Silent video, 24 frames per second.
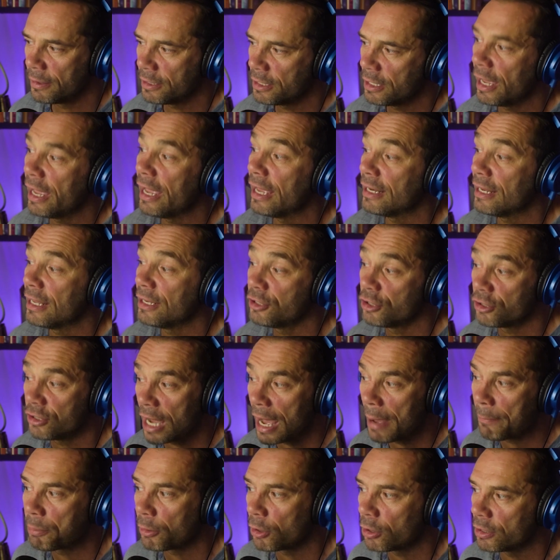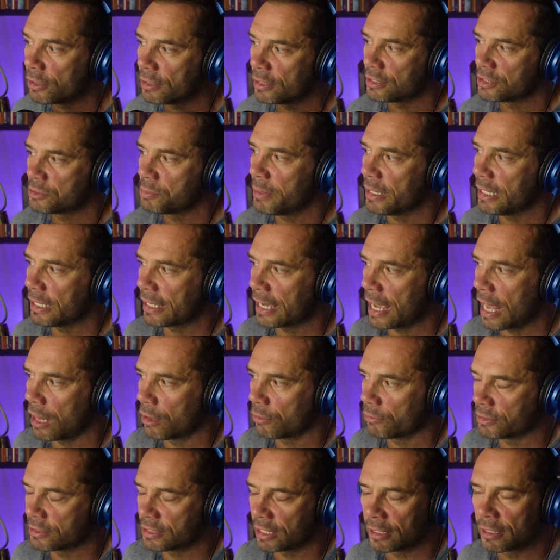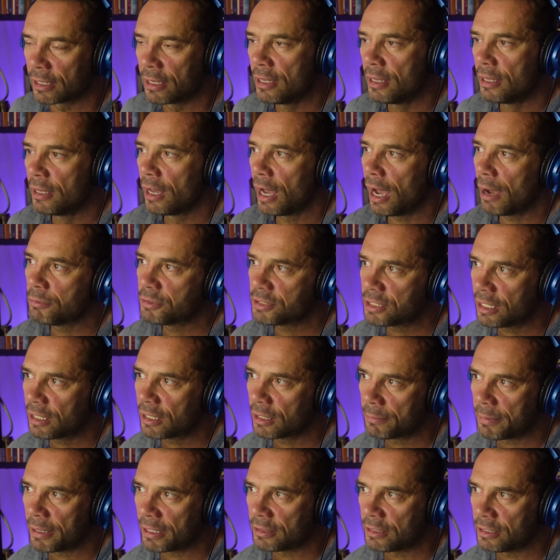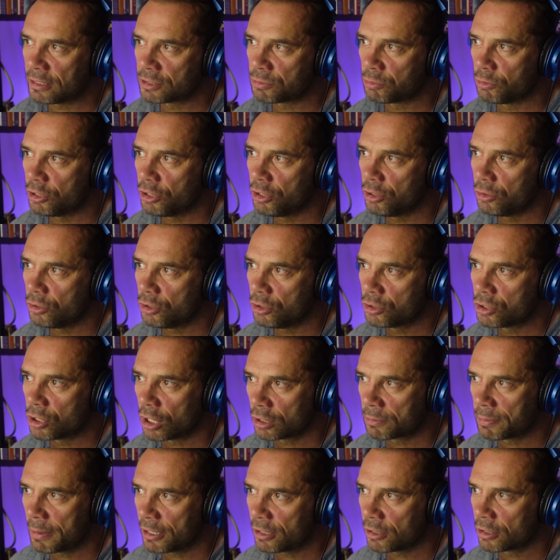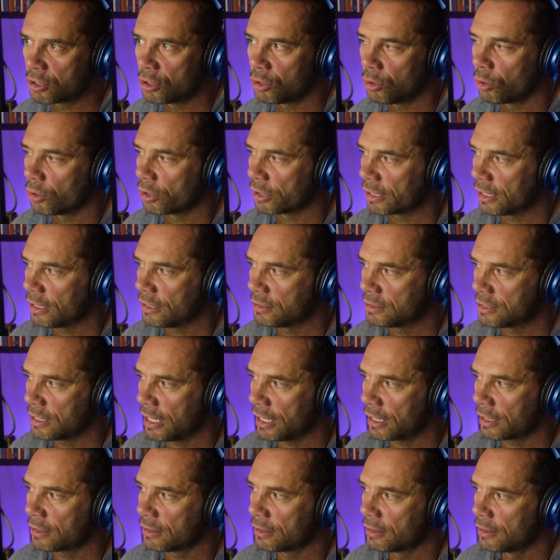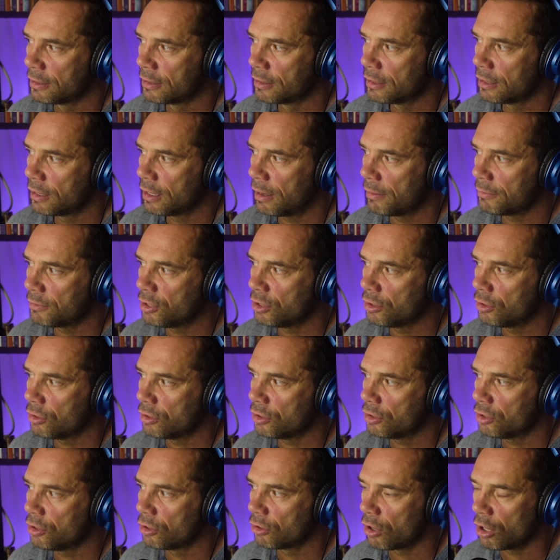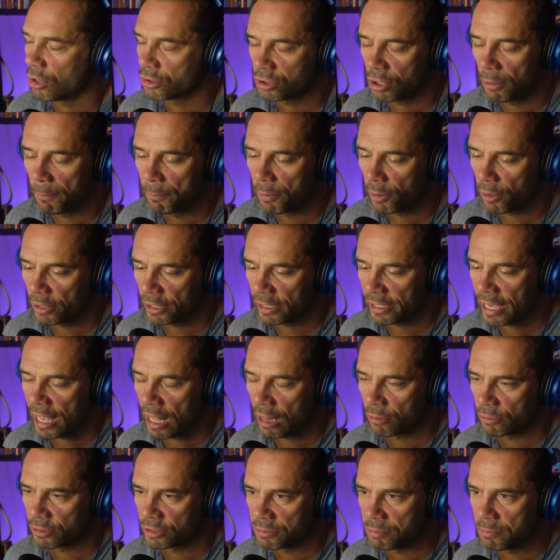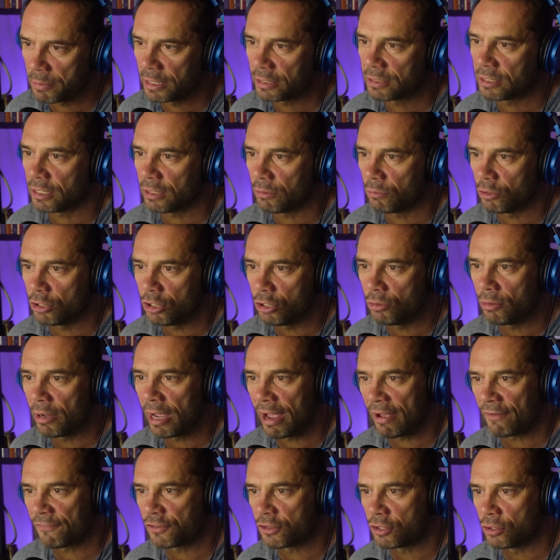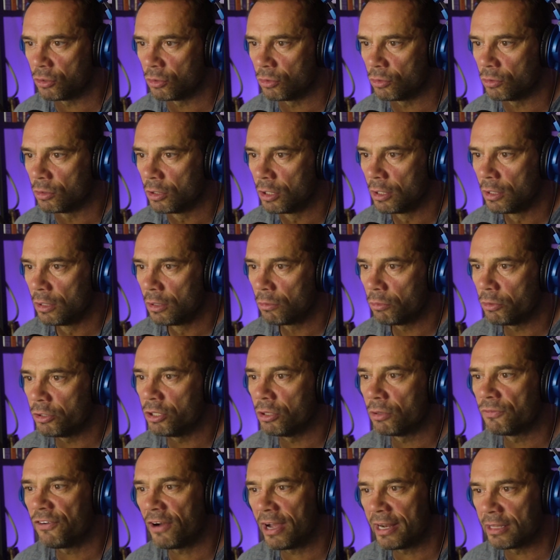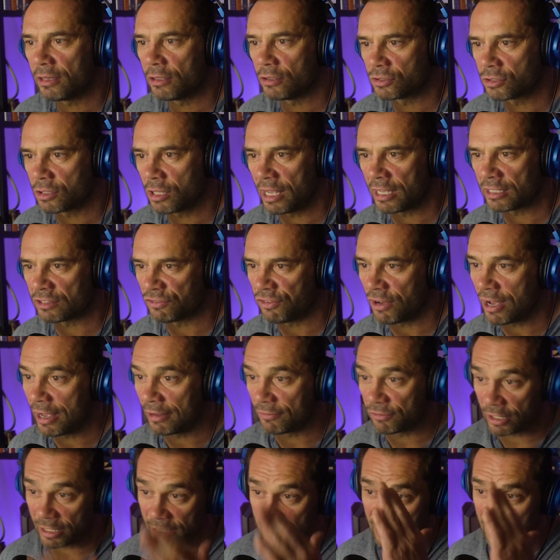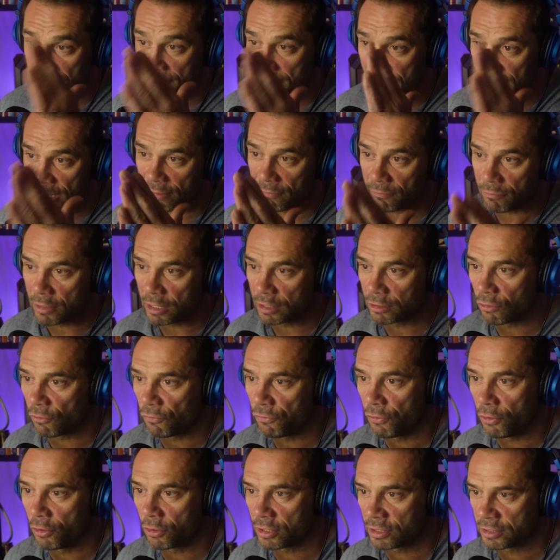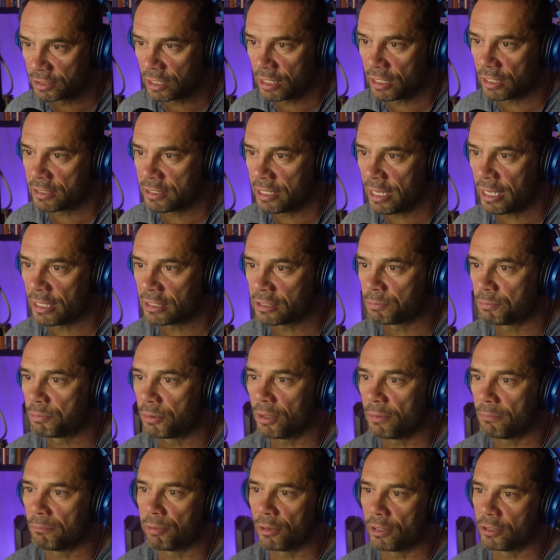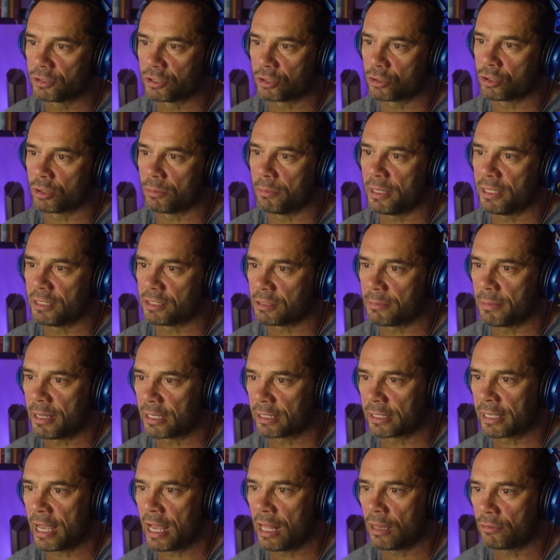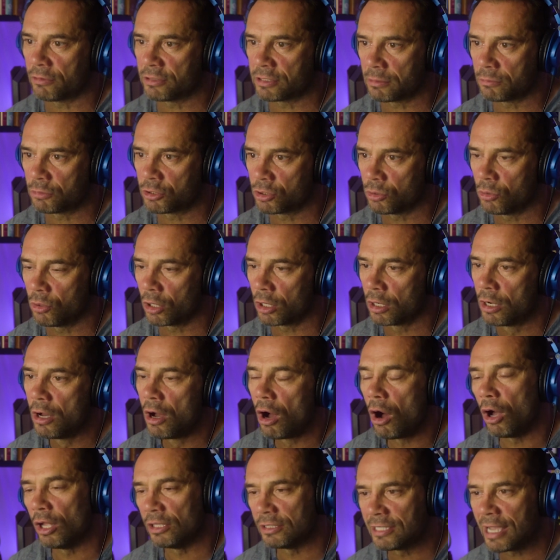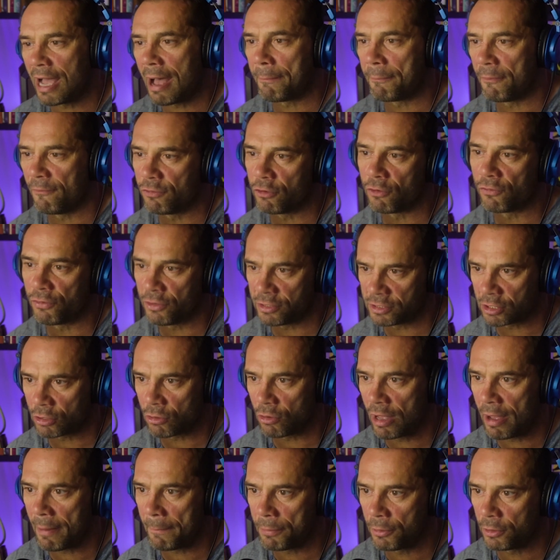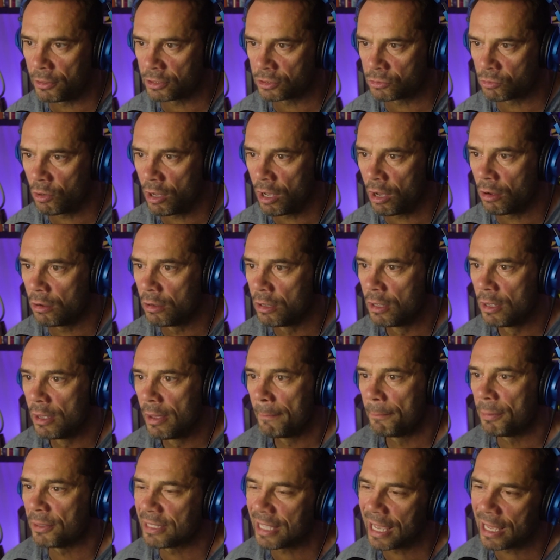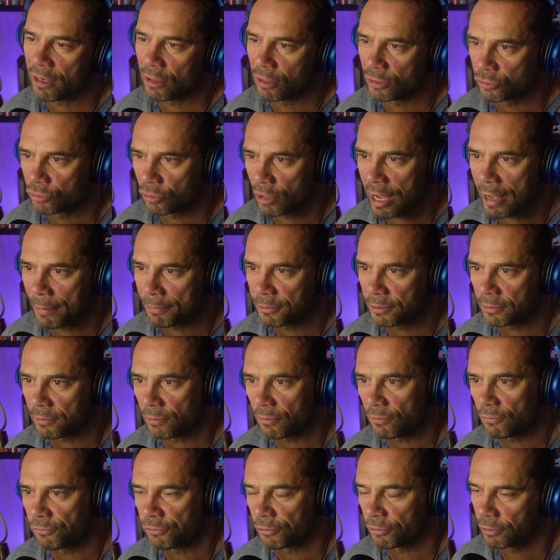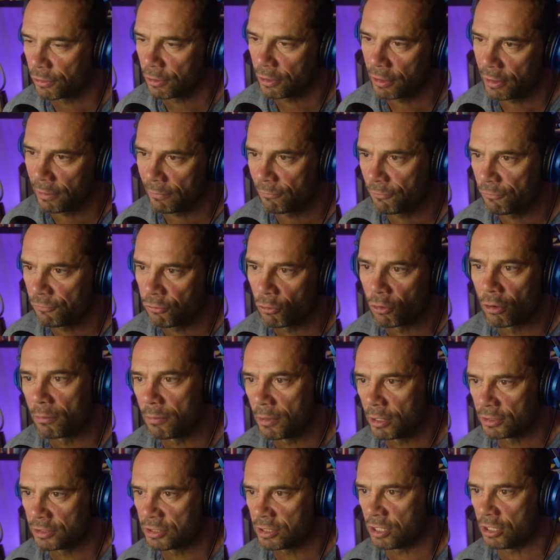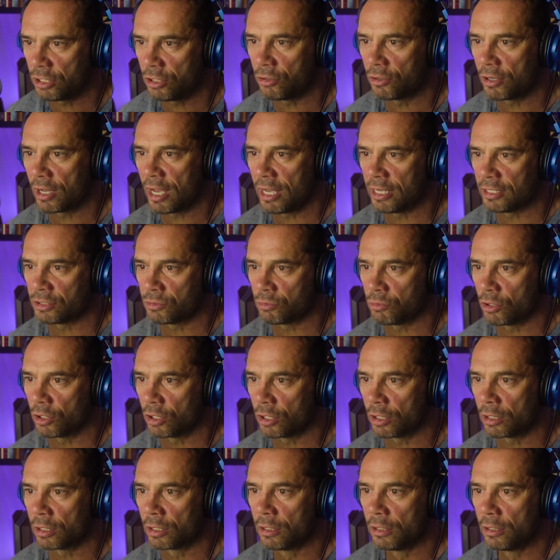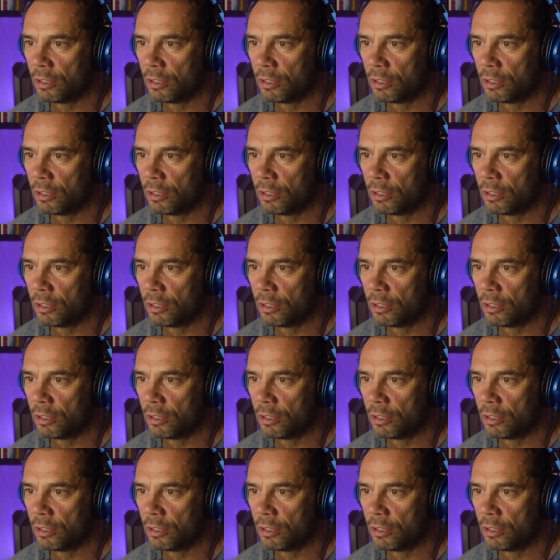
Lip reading: and you're not burning as many calories. Like I was thinking about this when you talked about your caloric intake. You're also burning calories mentally when you're fighting those class 5, like the amount of mental focus that it takes burns a tremendous amount of calories, I'm sure, on top of your physical output as well. But that all dropped for the 4 months that you guys were